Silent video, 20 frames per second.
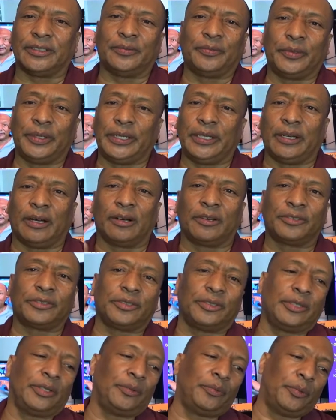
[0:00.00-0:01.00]
And we
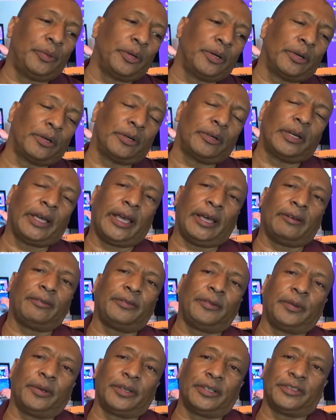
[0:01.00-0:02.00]
also, the World
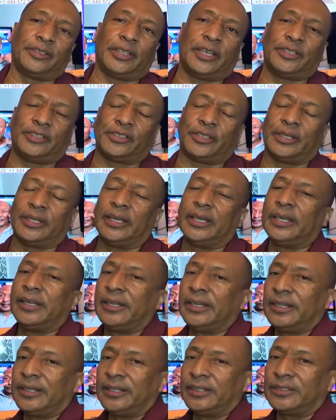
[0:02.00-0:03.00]
Health Organization,
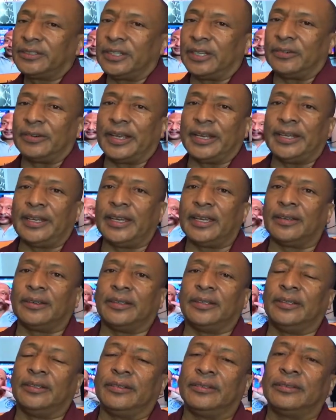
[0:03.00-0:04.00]
say right
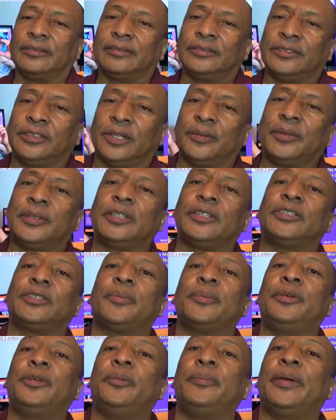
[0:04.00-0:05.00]
now, just because
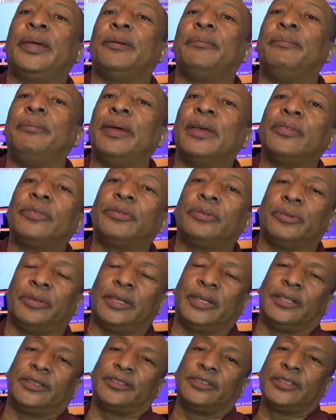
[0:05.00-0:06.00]
some of you may have been through
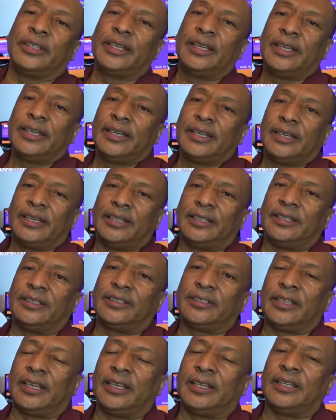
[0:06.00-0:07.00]
this, it
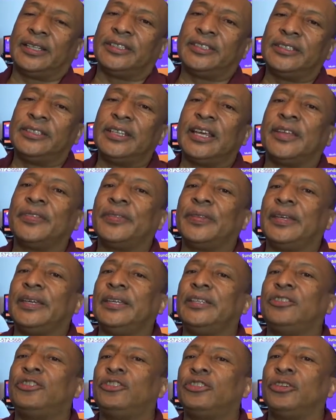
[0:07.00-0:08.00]
just said there's
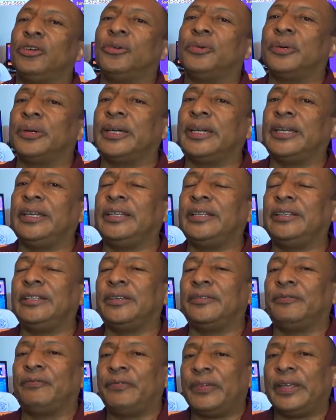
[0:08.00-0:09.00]
nothing showing
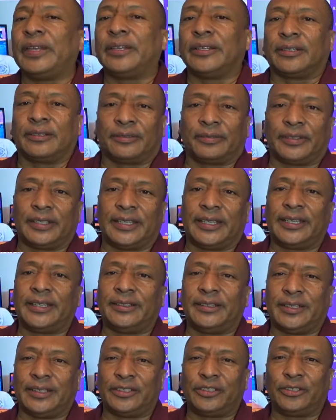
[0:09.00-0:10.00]
definitively
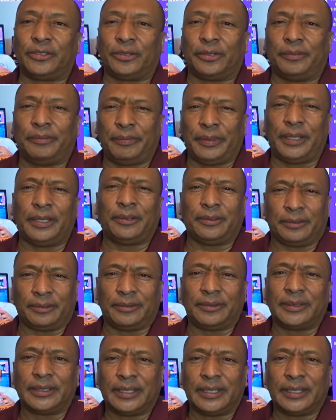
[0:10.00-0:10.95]
that you're immune